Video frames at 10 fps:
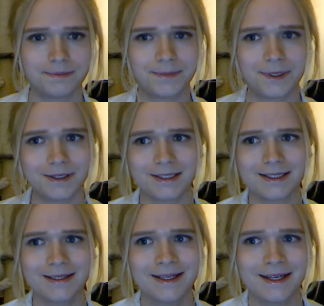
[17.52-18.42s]

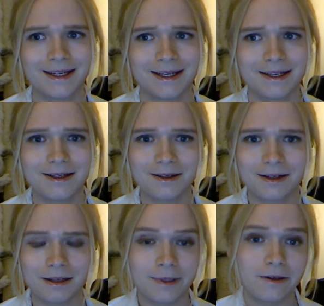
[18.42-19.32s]
But
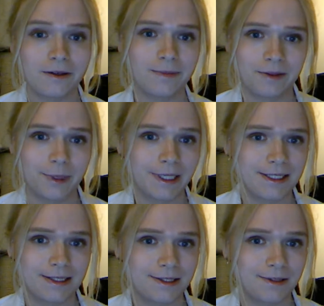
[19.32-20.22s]
apparently my
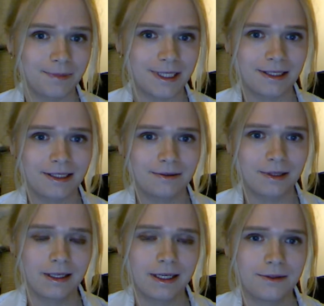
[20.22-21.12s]
weekends are so busy now
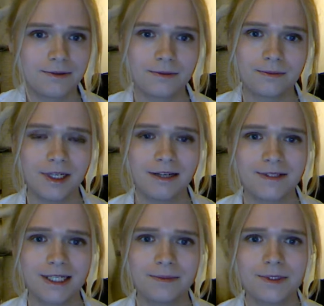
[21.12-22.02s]
that I don't really have
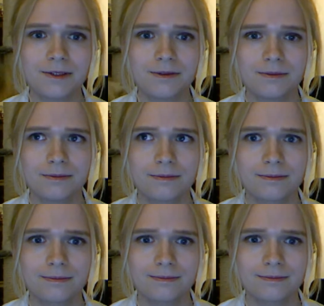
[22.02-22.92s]
time to,
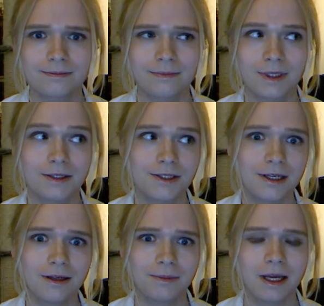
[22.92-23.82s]

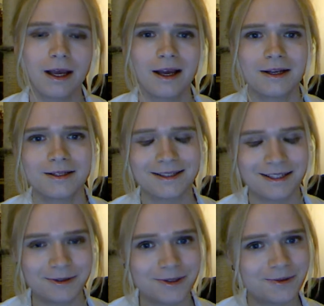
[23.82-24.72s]
shut up,
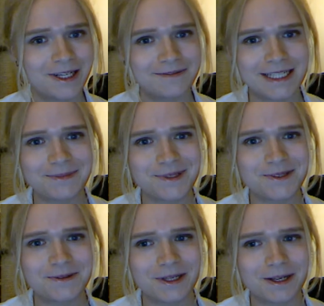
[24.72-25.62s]
I don't really have time
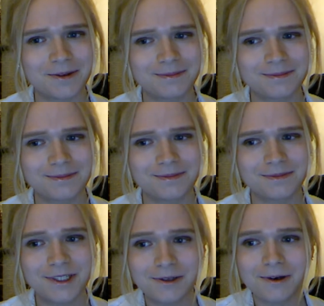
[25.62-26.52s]
to um,
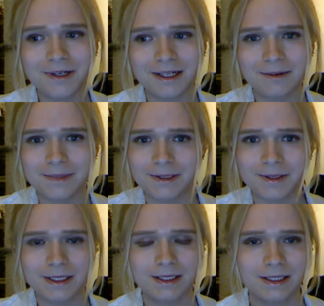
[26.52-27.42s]
record and
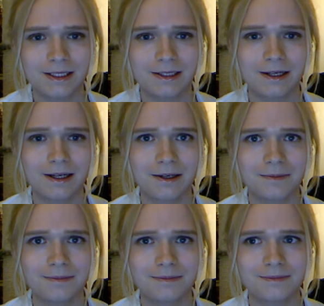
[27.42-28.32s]
upload
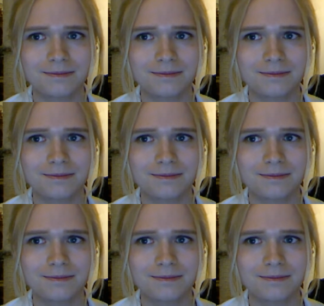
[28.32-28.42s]
um,